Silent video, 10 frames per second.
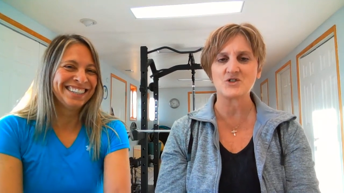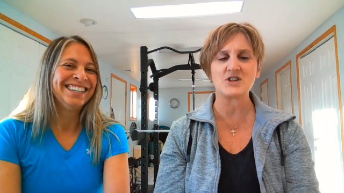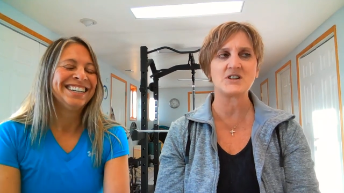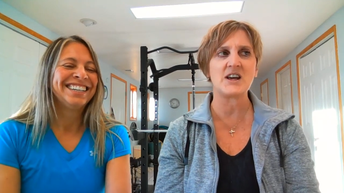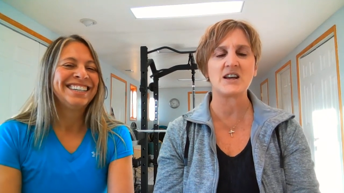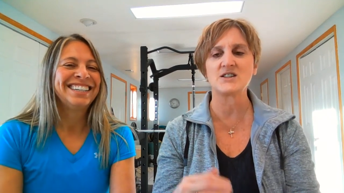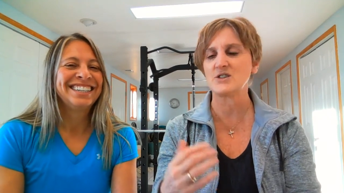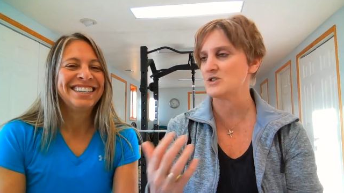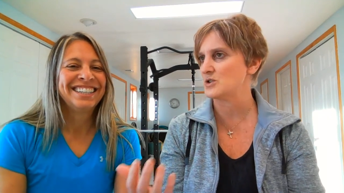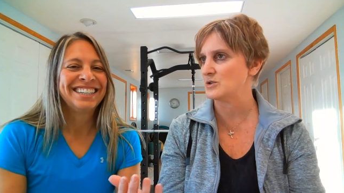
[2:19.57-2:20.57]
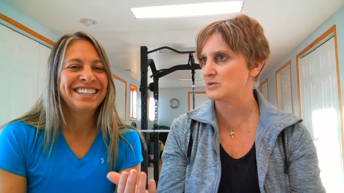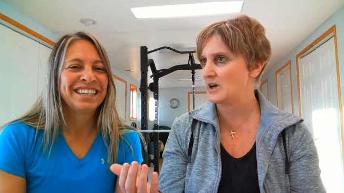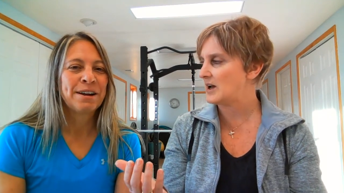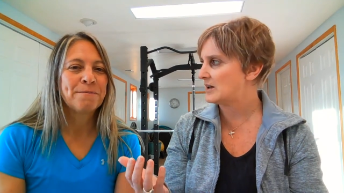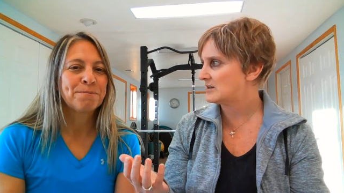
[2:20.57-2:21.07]
Speaker 1: so she takes you
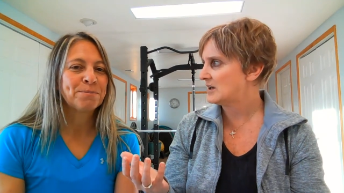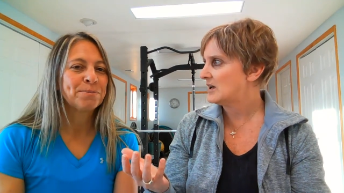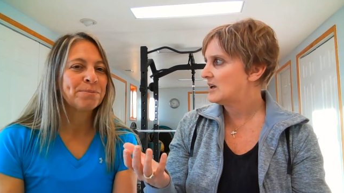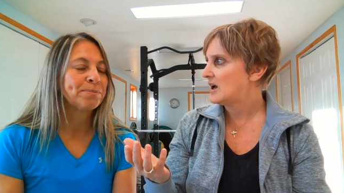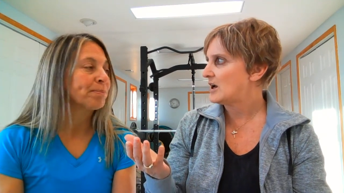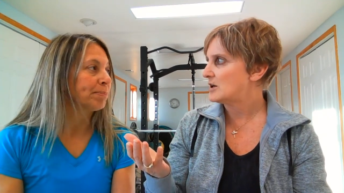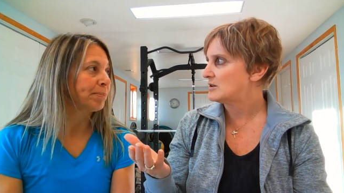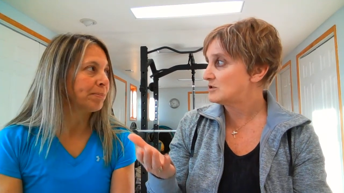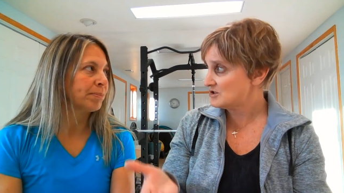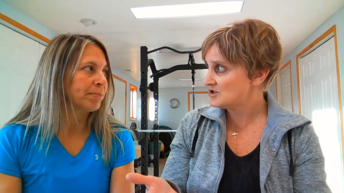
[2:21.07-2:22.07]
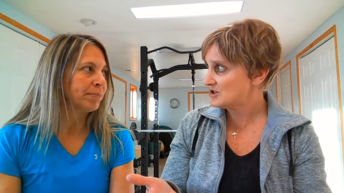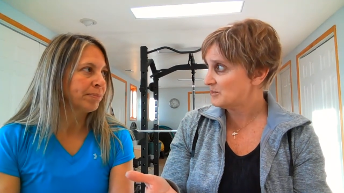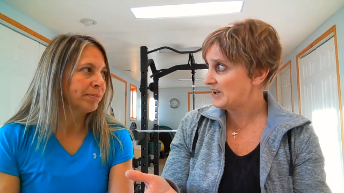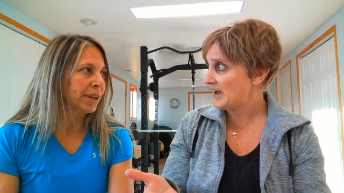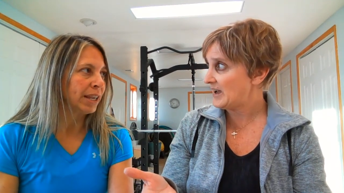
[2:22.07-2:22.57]
through a, a
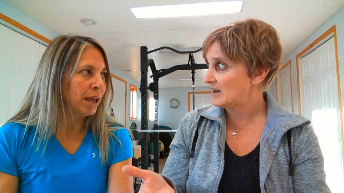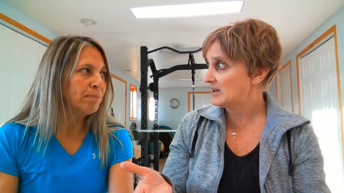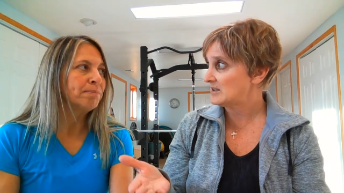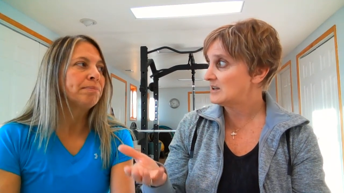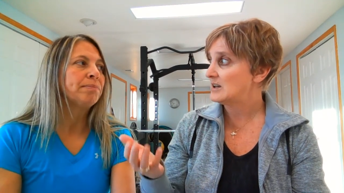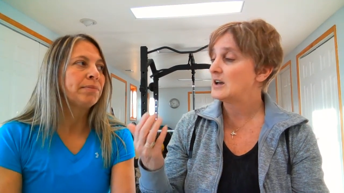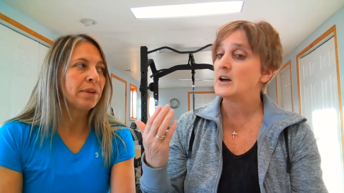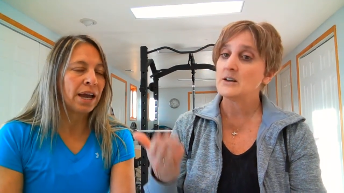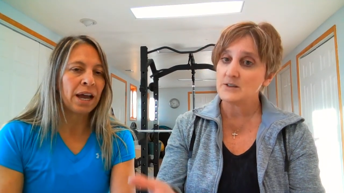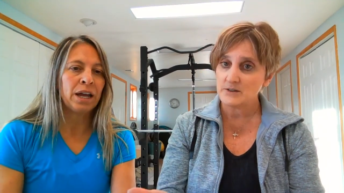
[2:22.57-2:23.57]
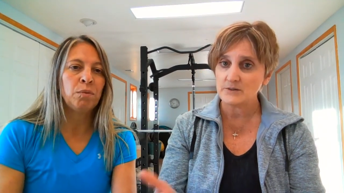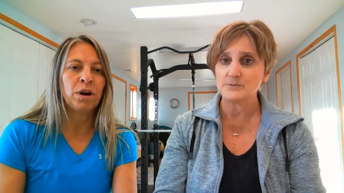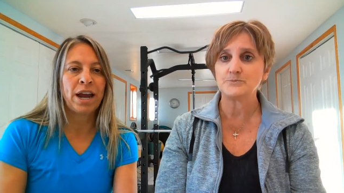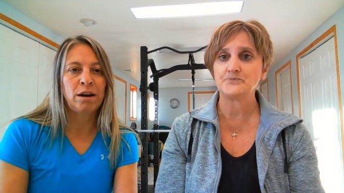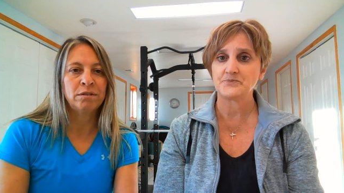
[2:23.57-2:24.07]
nutrition plan. Yep.
Speaker 2: And a
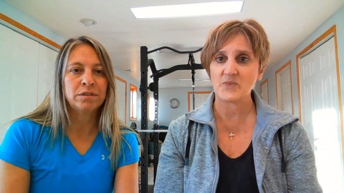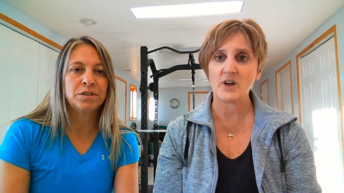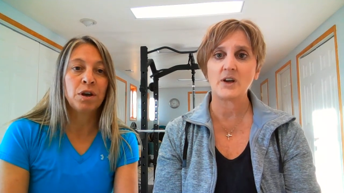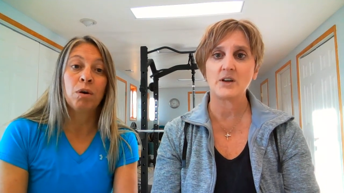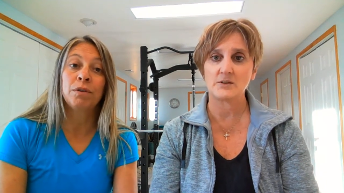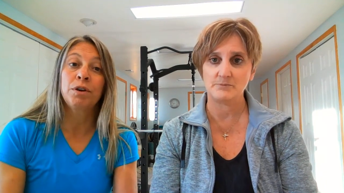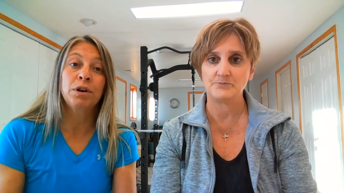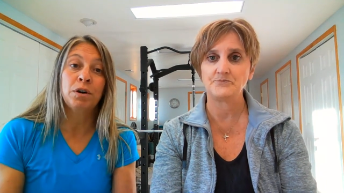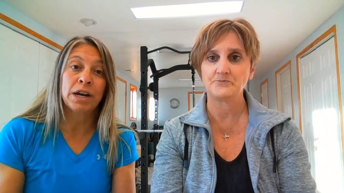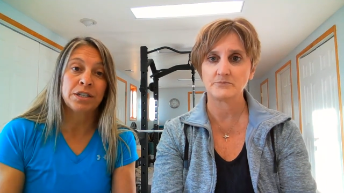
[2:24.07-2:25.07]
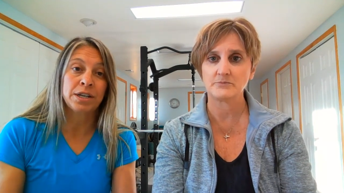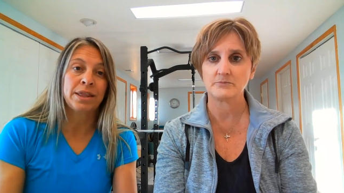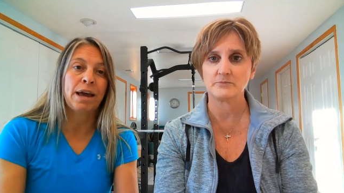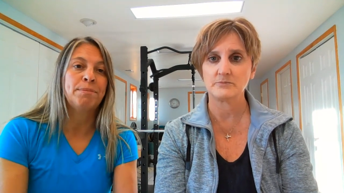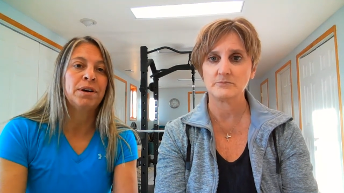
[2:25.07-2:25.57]
workout. So and if you're interested
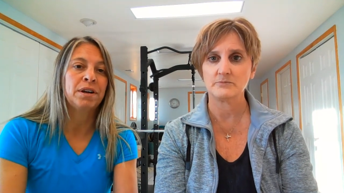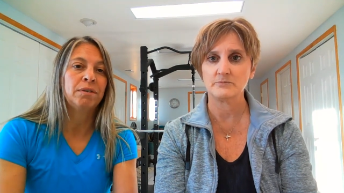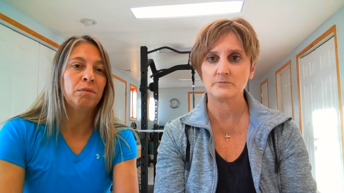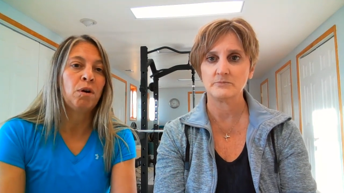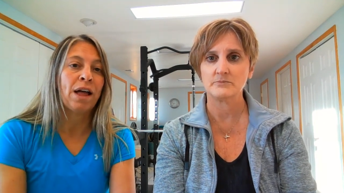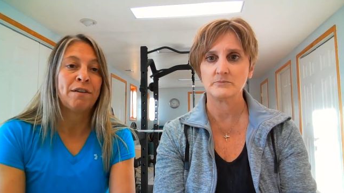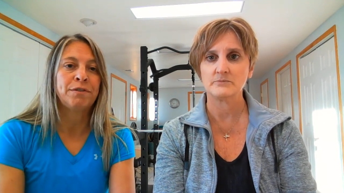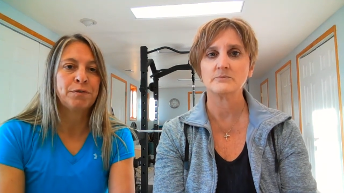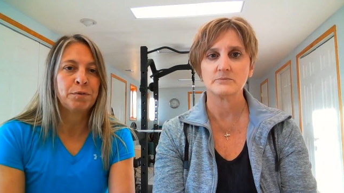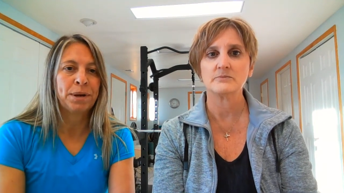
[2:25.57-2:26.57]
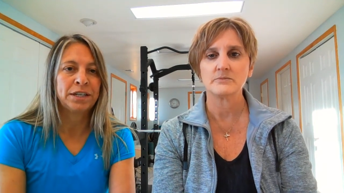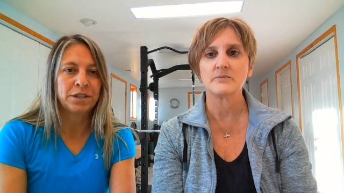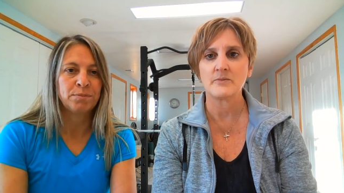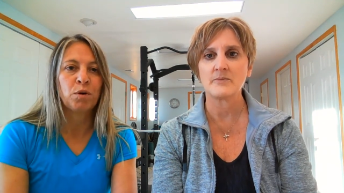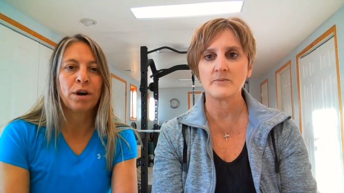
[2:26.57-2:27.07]
in that book, we'll have
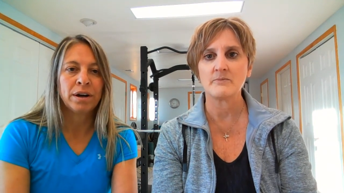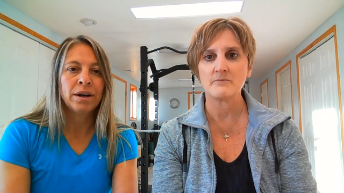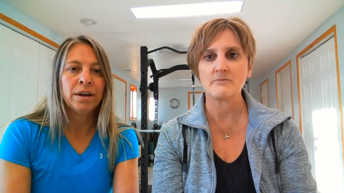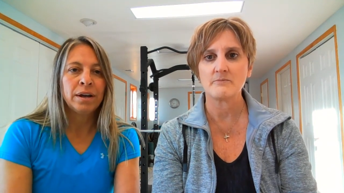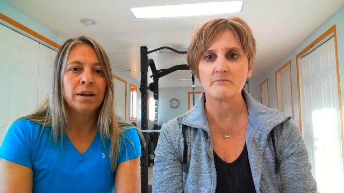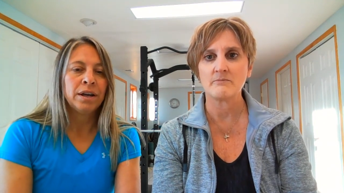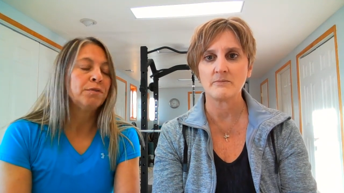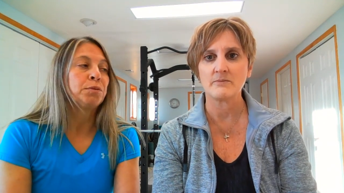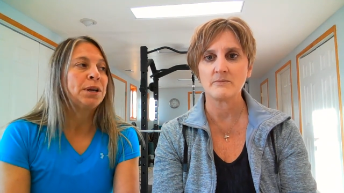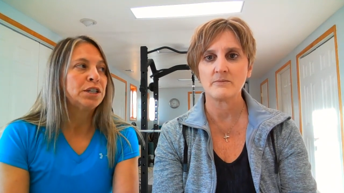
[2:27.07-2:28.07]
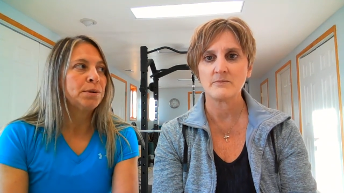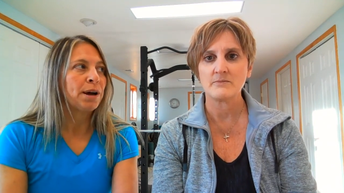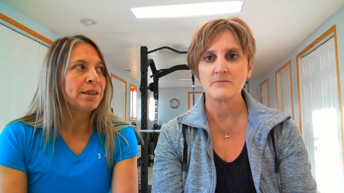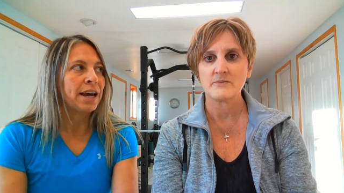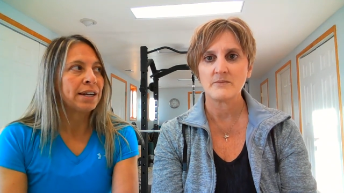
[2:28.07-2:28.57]
information. Mm-hmm Mm-hmm. information
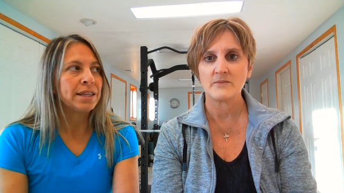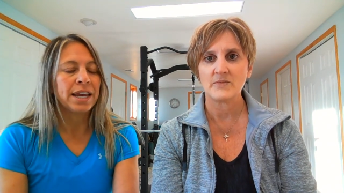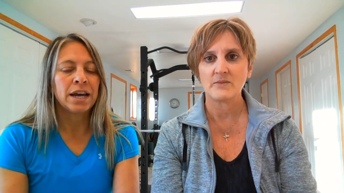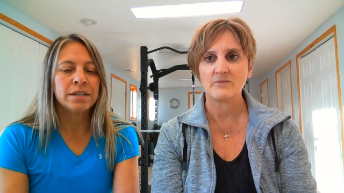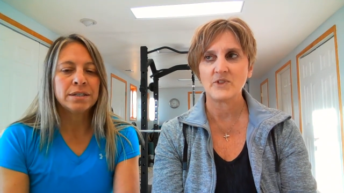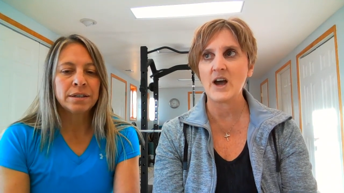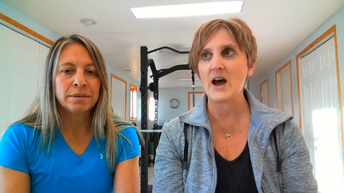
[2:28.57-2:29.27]
about that at the end.